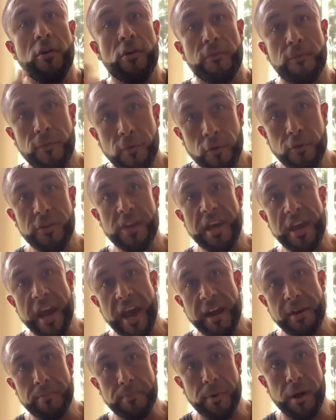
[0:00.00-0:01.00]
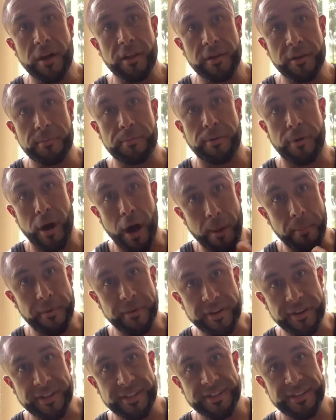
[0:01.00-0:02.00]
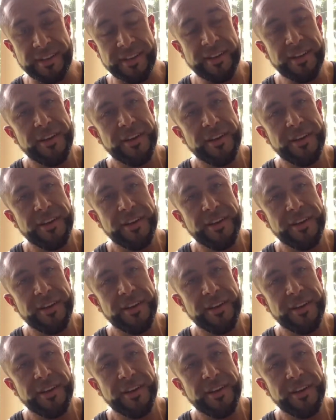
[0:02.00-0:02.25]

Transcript: for the anabolic properties.